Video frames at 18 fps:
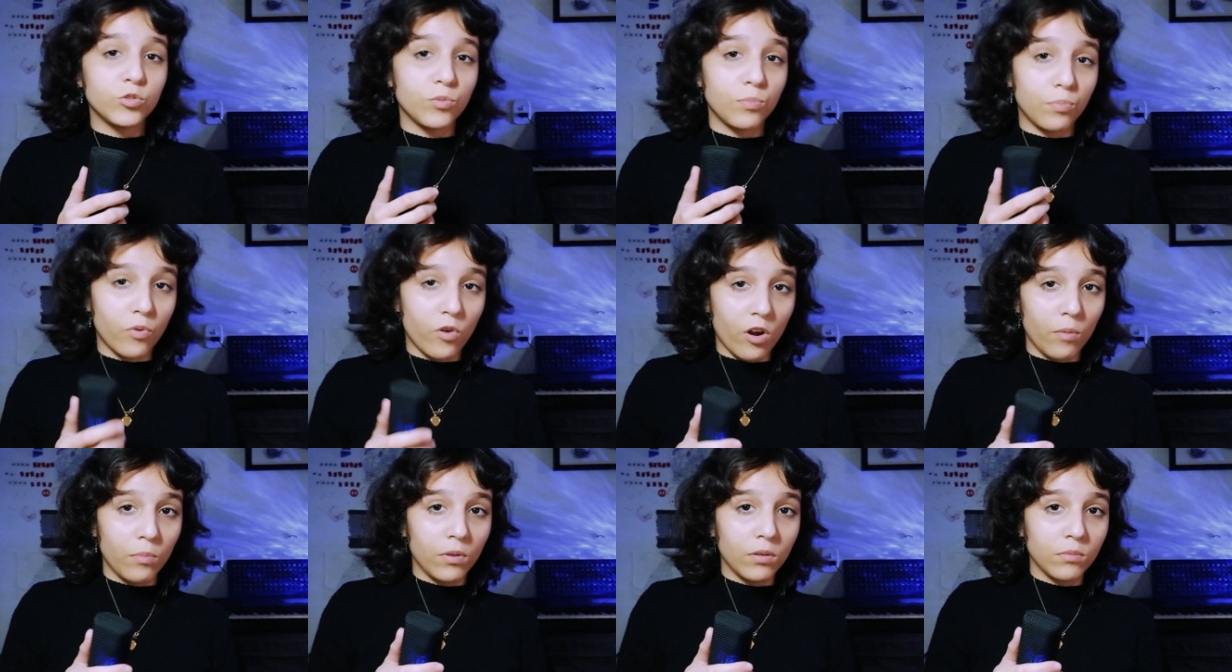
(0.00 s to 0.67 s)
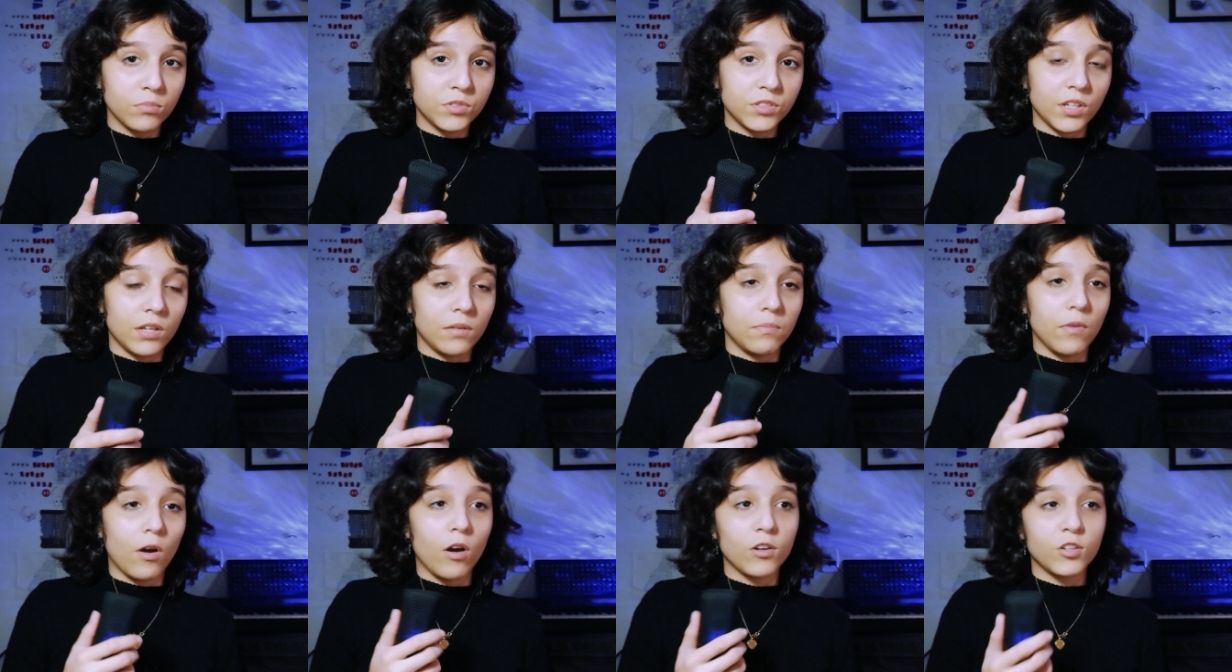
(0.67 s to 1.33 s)
to go through problems
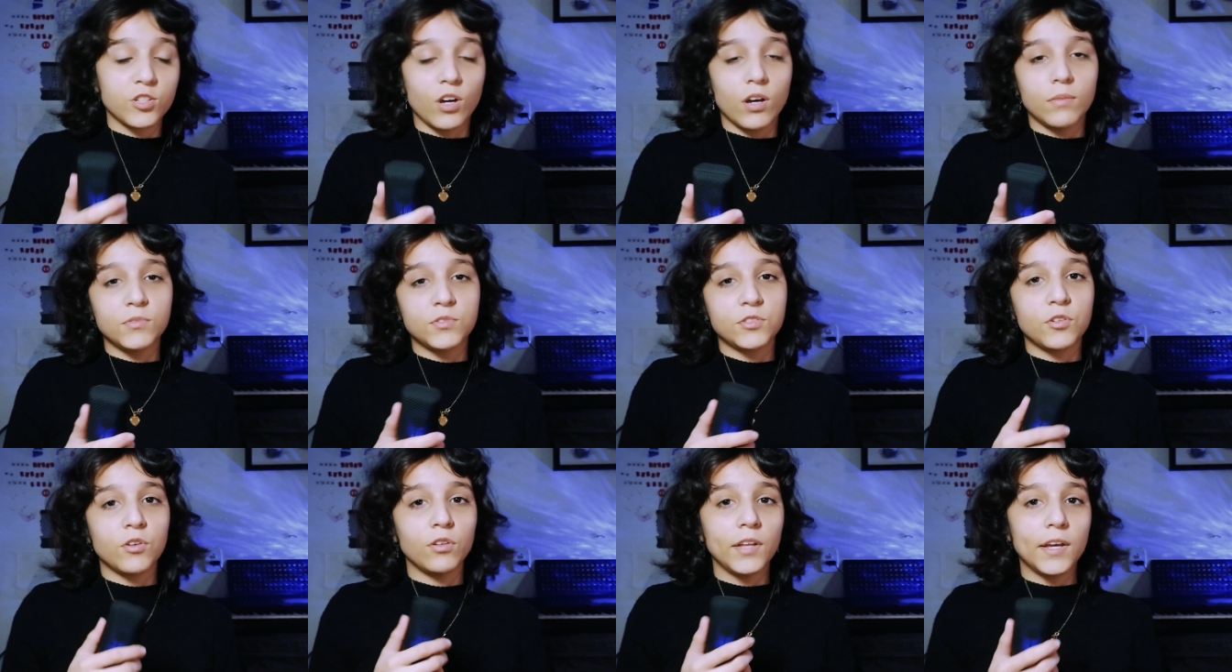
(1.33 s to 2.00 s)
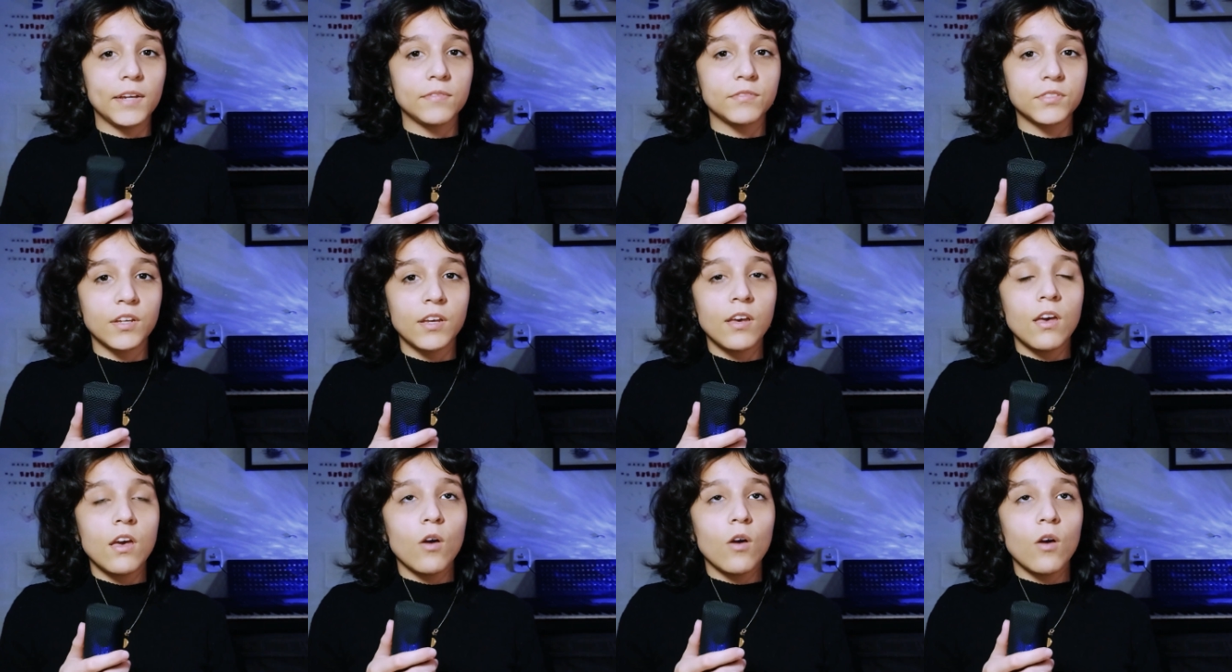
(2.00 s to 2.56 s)
and hard times in our lives,